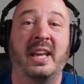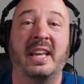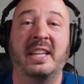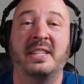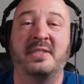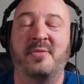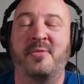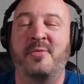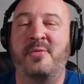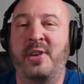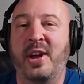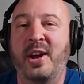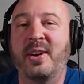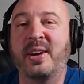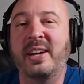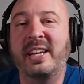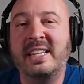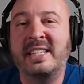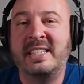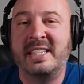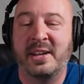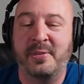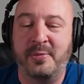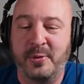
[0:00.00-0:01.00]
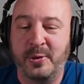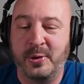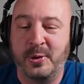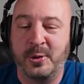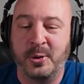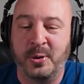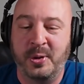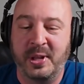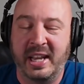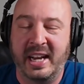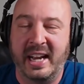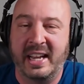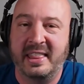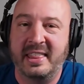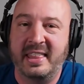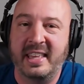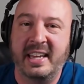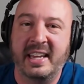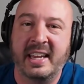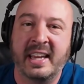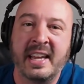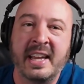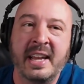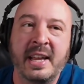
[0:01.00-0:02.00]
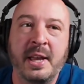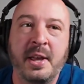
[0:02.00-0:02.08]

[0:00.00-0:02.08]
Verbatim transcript: It's very difficult. And I think